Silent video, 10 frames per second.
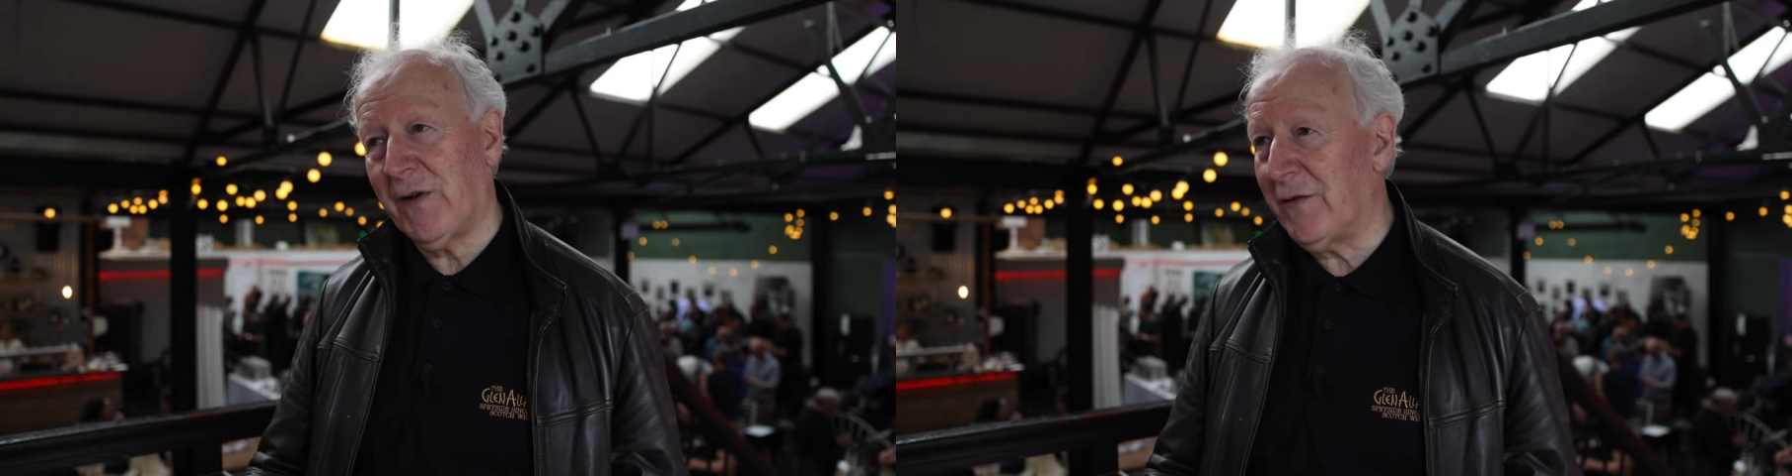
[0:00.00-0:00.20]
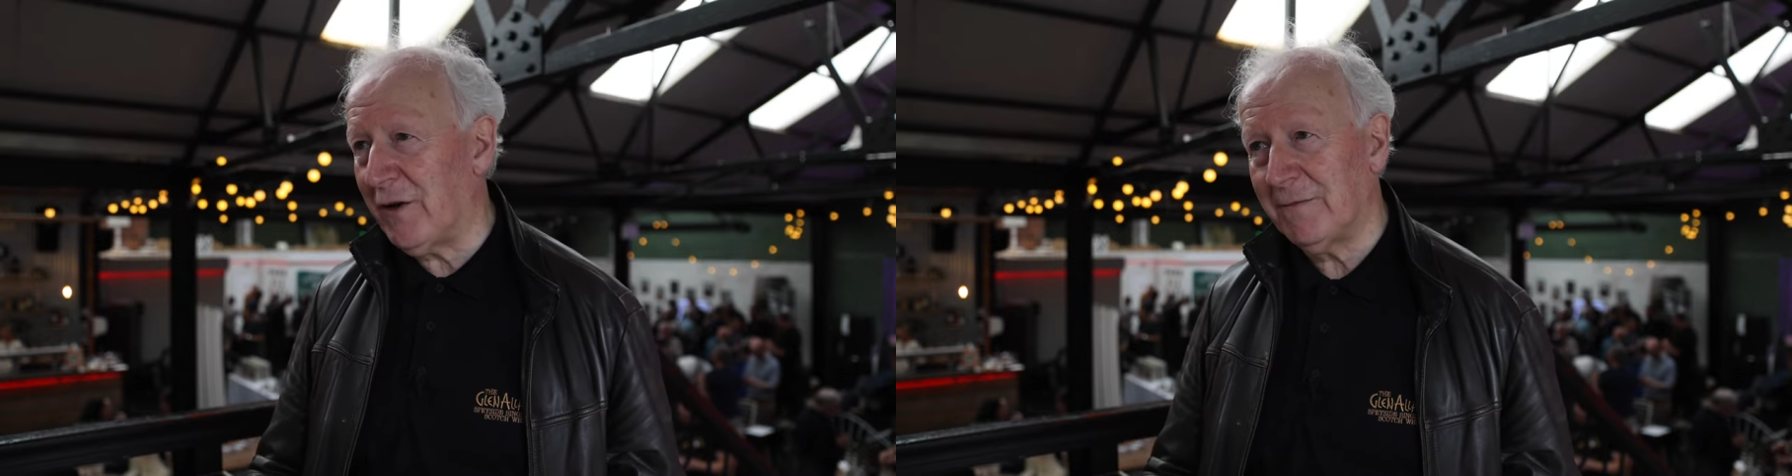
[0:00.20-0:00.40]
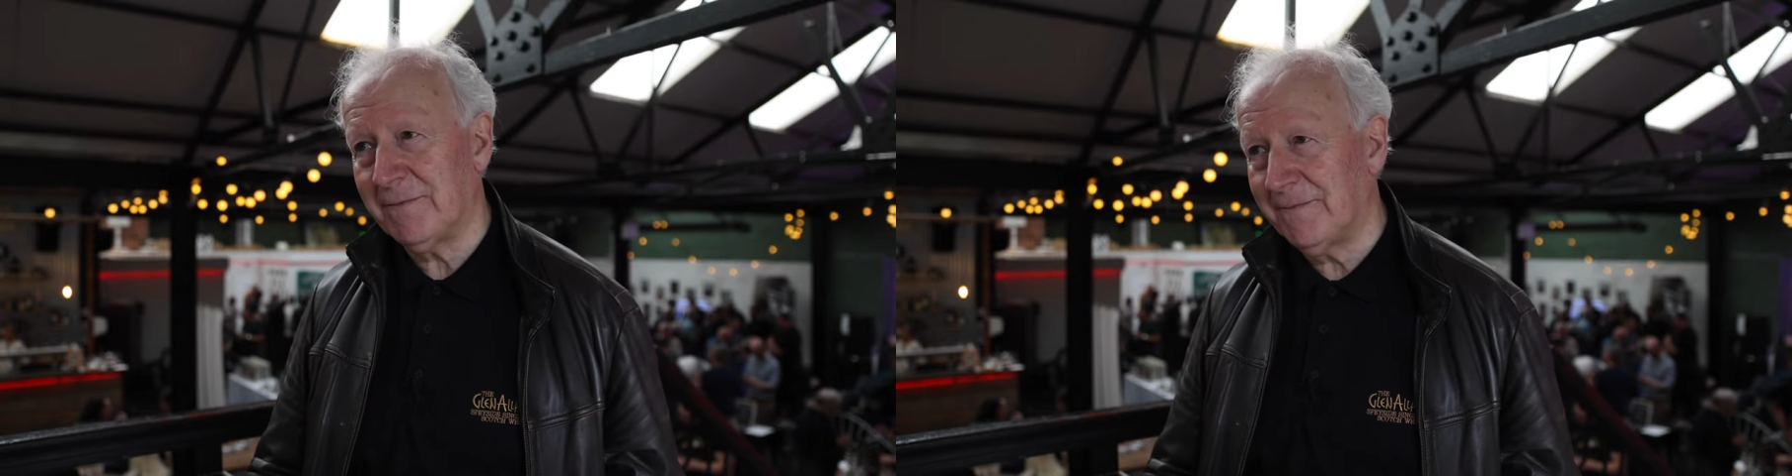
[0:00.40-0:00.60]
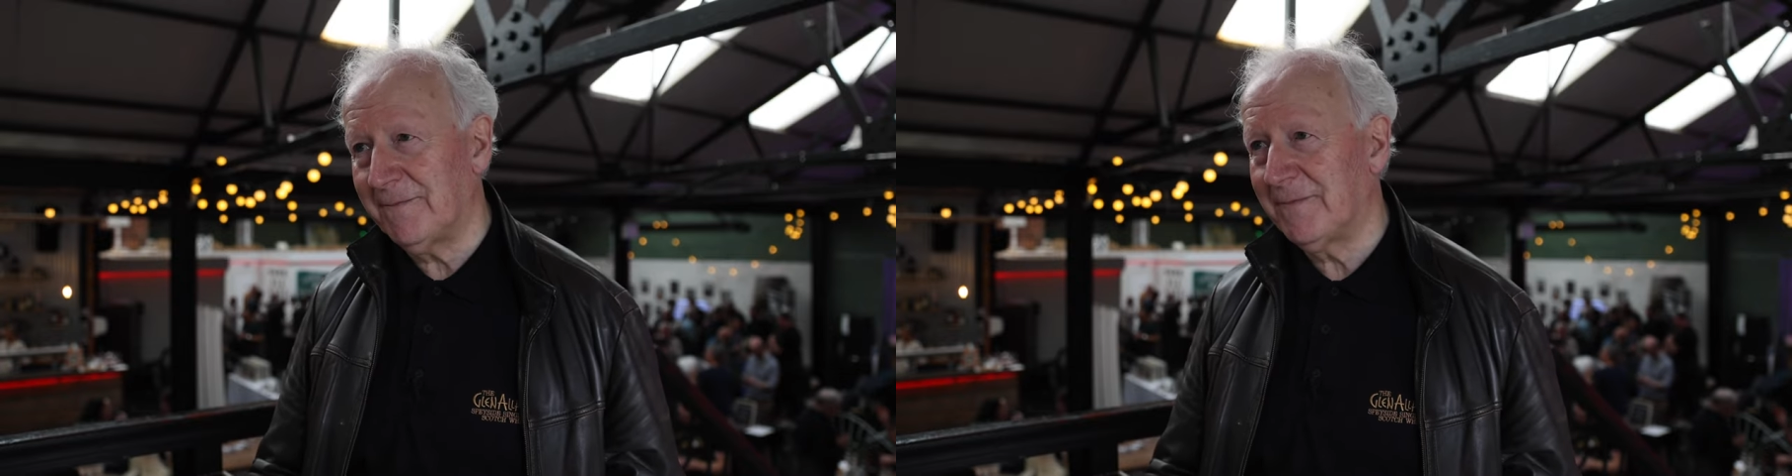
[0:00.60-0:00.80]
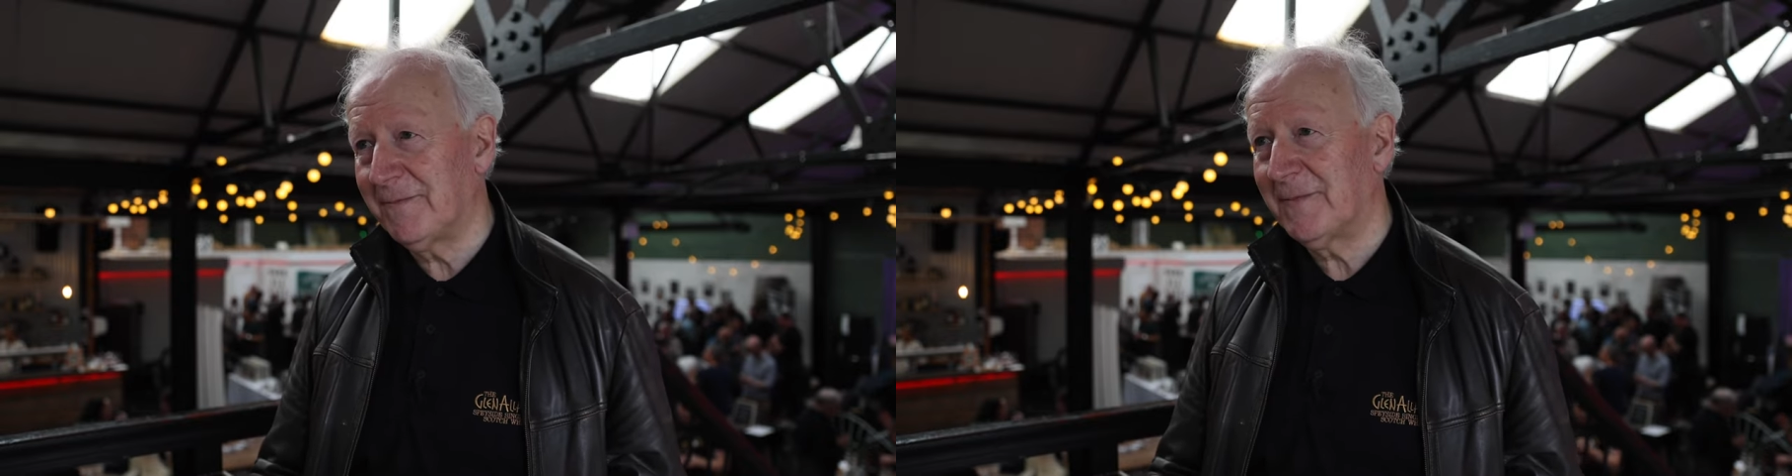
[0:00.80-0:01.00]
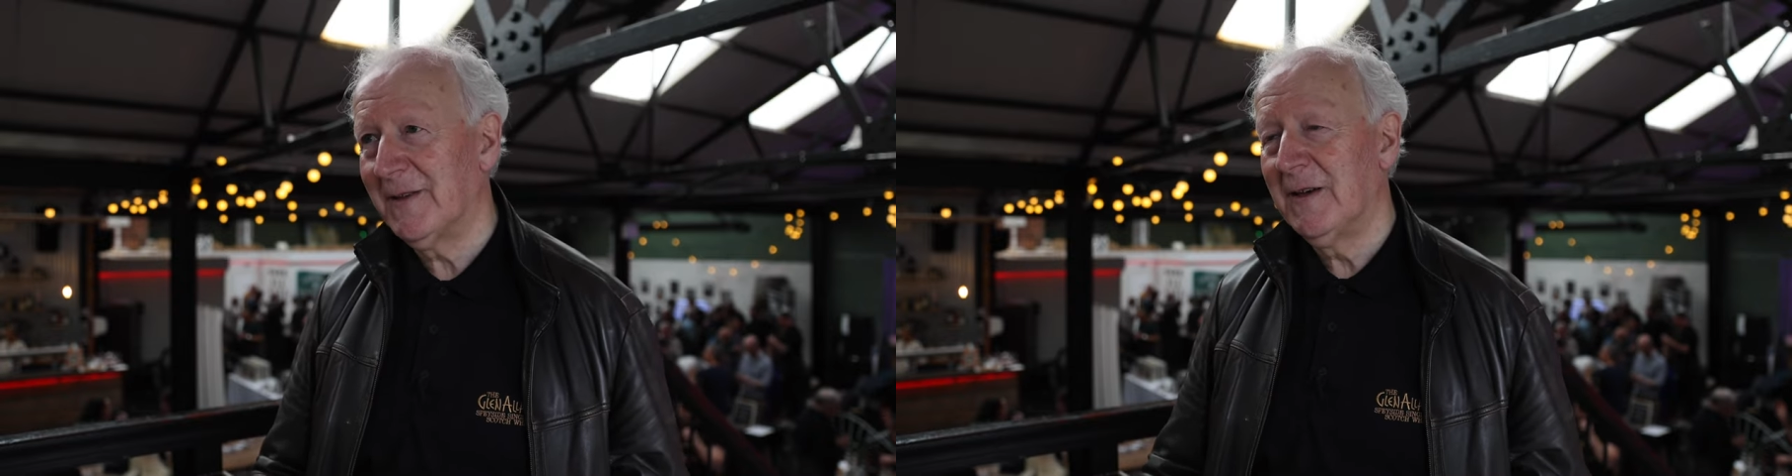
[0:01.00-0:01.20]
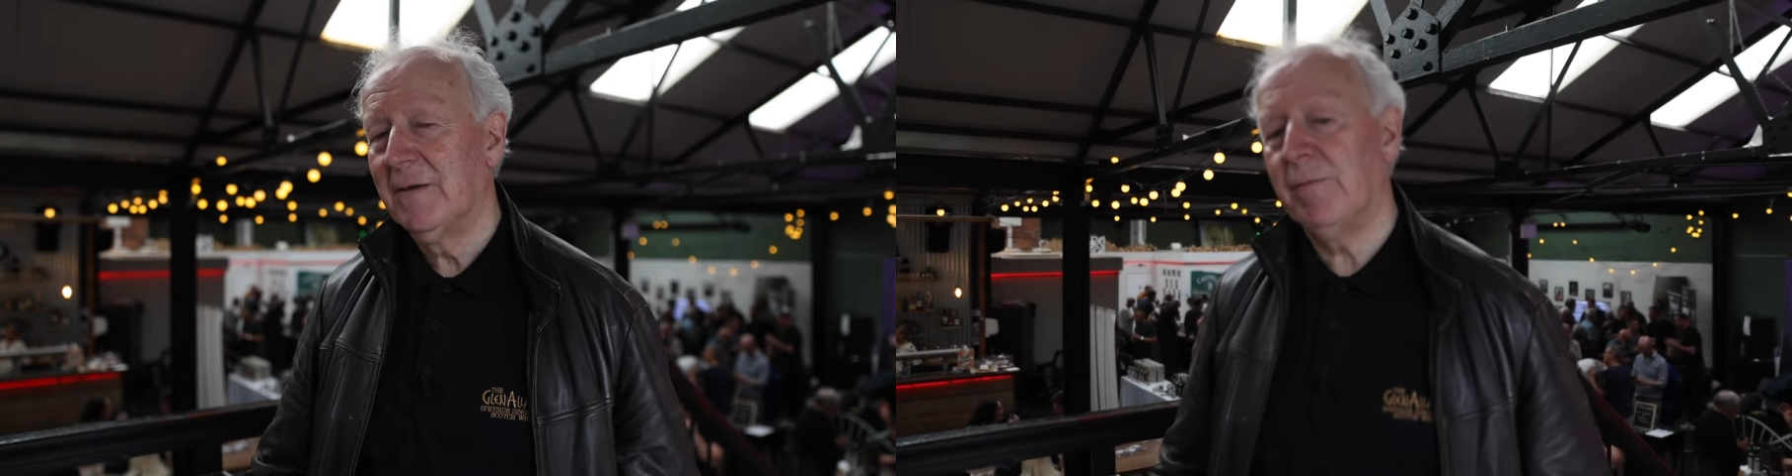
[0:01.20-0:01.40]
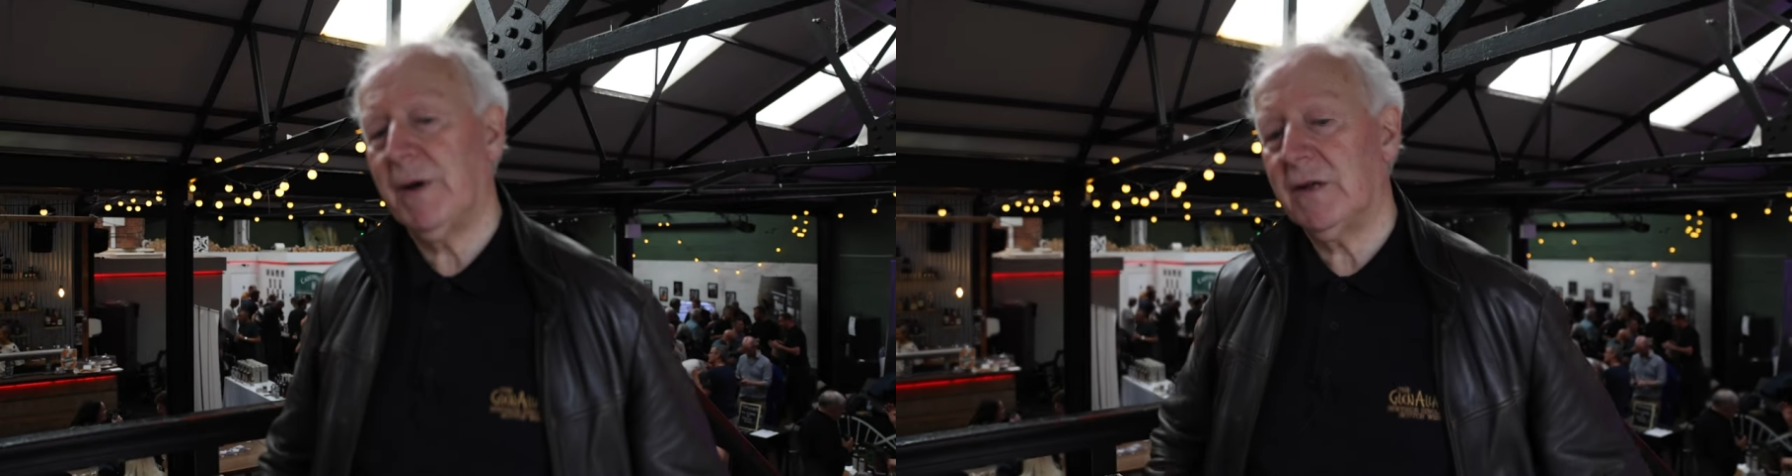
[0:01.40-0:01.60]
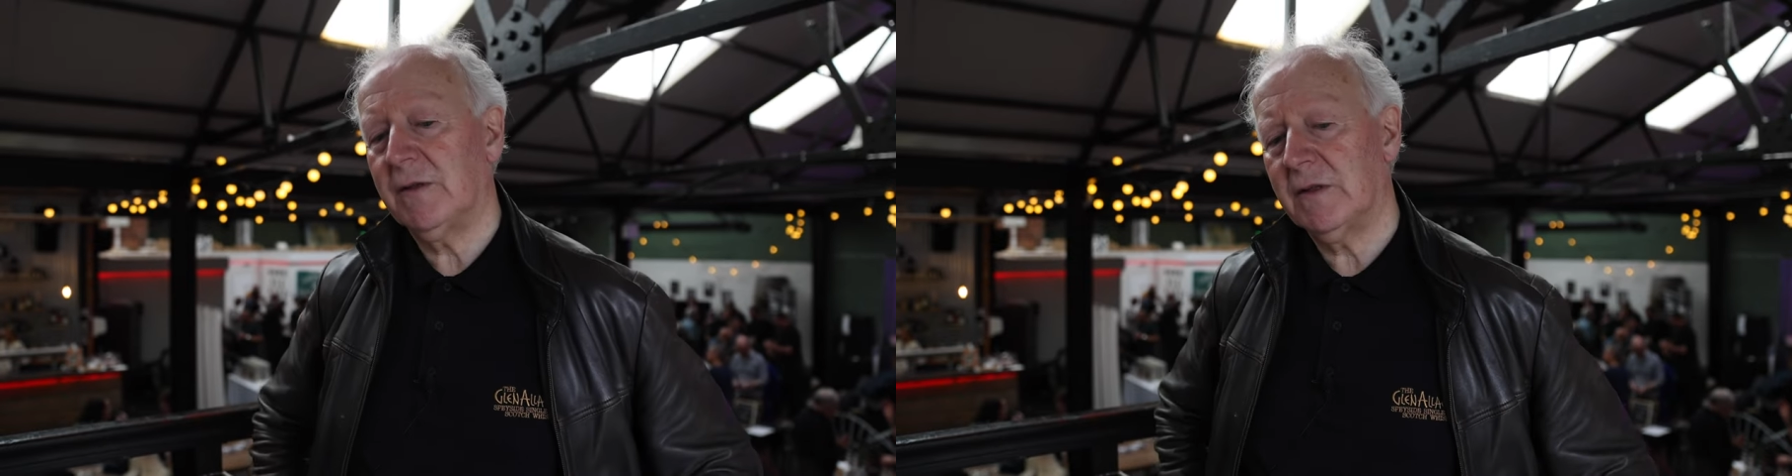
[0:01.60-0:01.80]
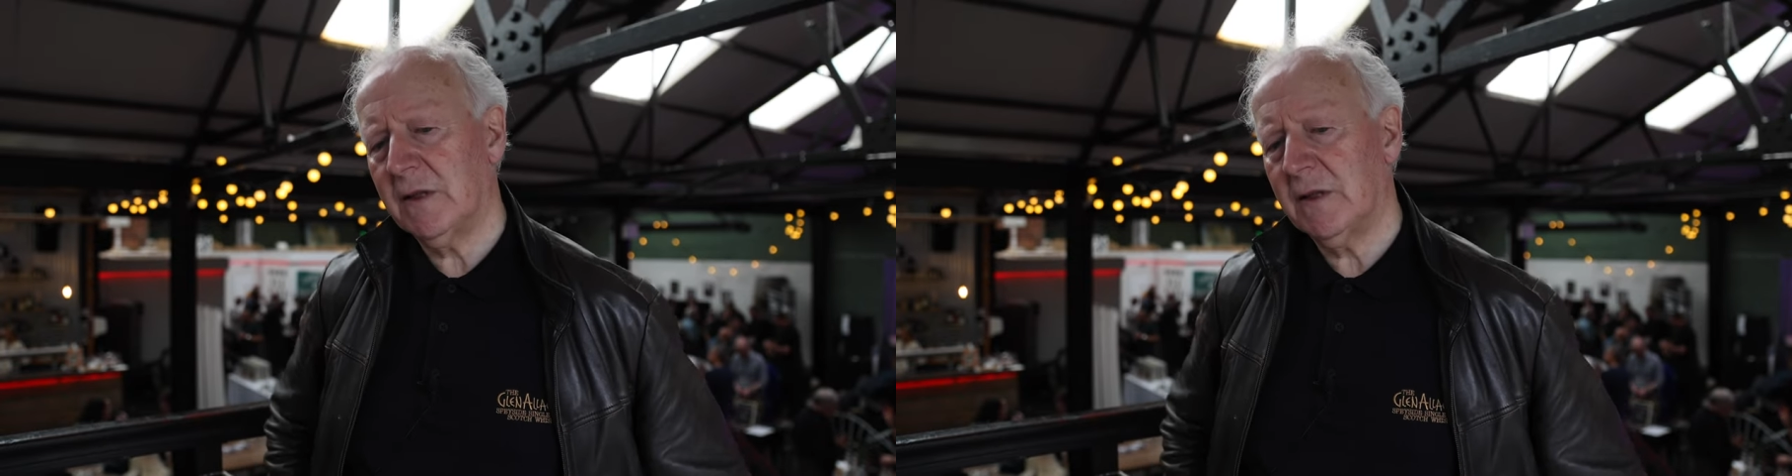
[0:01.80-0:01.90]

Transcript: forever but